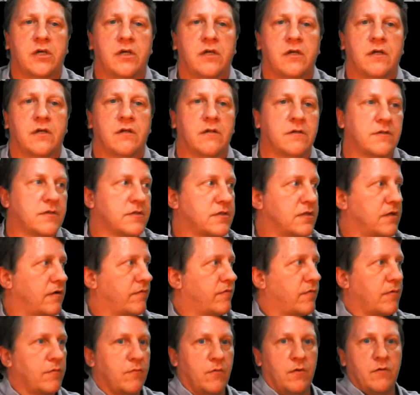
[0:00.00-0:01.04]
Let's see,
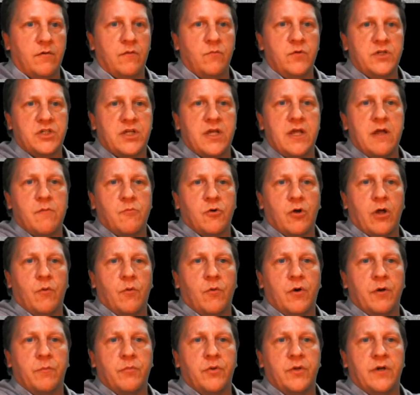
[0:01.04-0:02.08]
which camera I
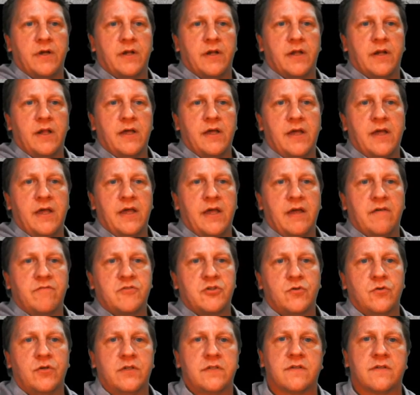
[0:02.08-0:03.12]
want to put it in. I have
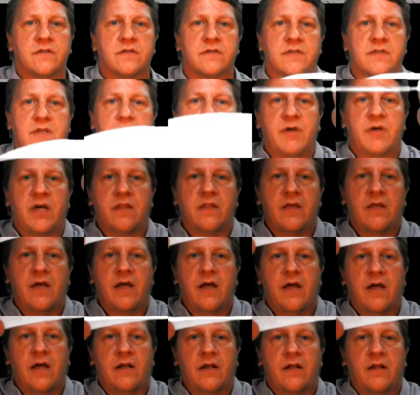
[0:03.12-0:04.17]
choices. How about
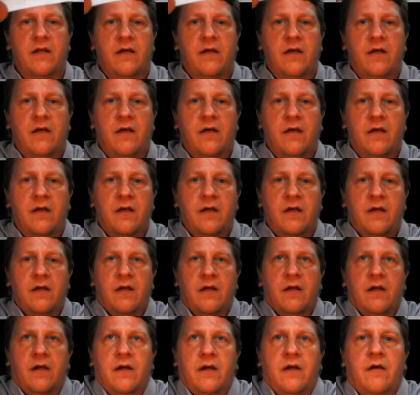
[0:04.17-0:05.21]
that?
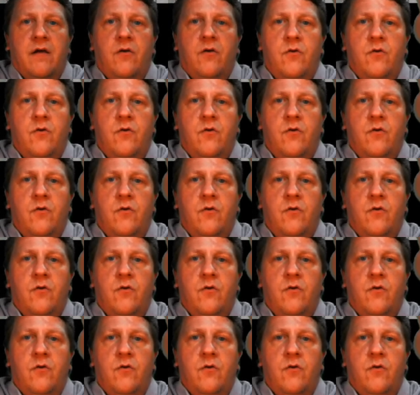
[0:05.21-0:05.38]
Oh